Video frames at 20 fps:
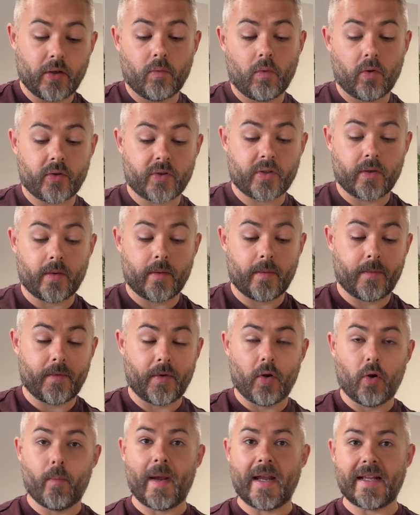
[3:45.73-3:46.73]
want to, you
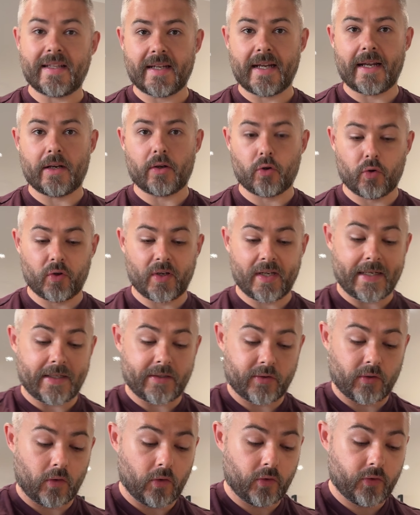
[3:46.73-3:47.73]
know, maintain a good heat
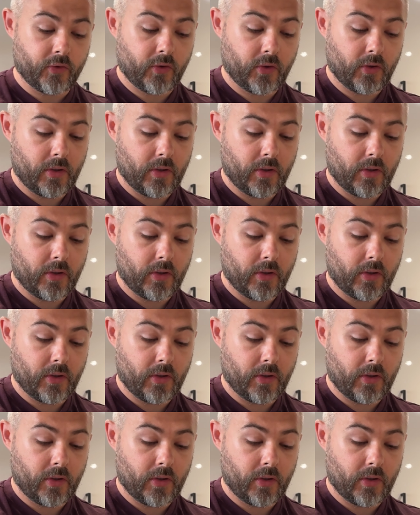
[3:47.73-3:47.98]
source.